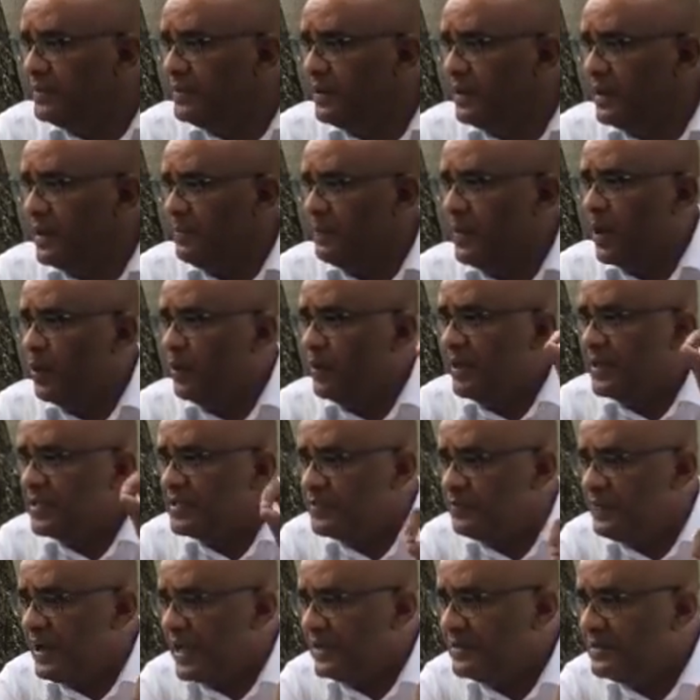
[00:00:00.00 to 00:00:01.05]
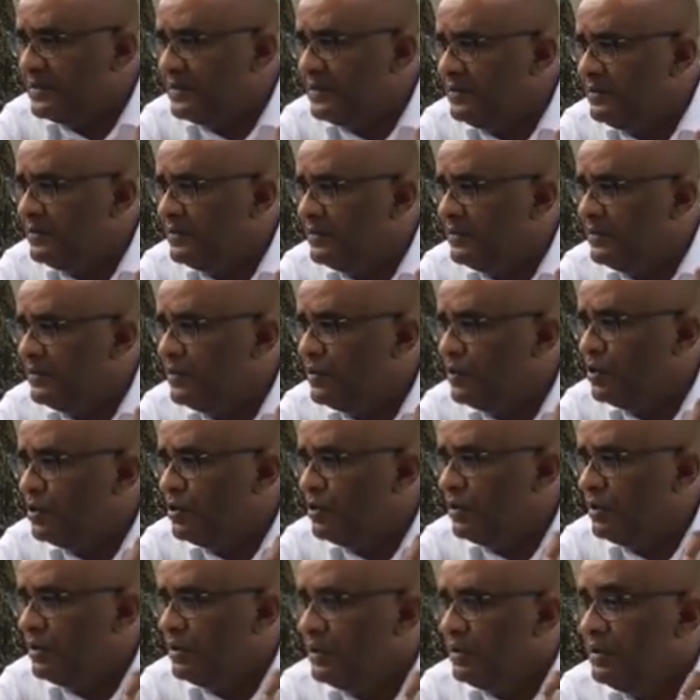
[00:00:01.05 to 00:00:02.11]
about this matter.
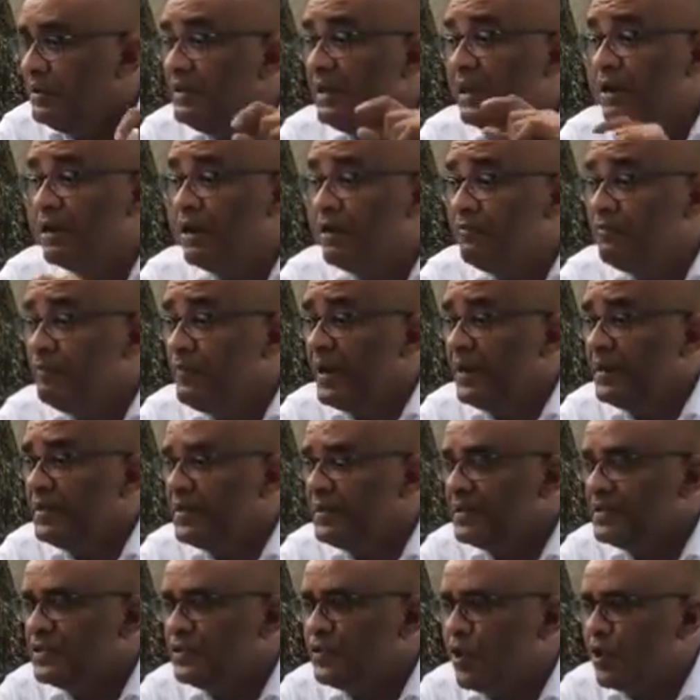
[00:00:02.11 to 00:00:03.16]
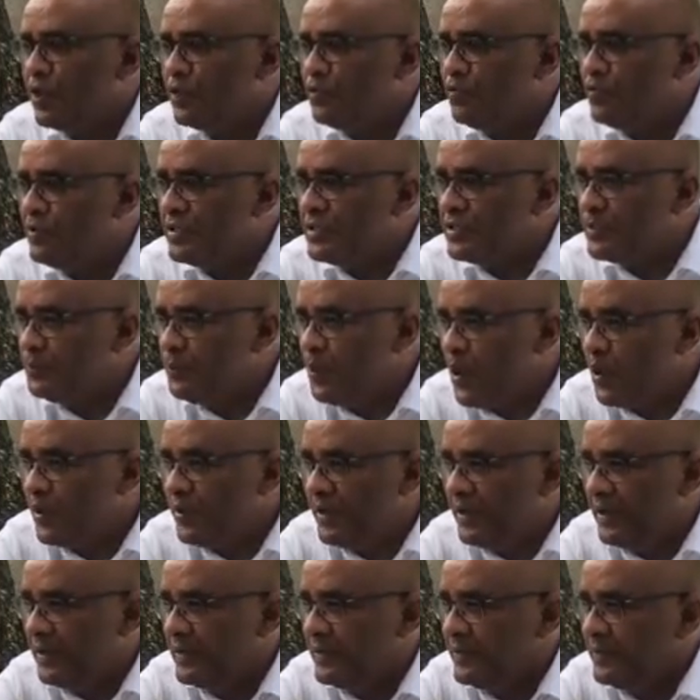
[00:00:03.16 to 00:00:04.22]
The government has not responded.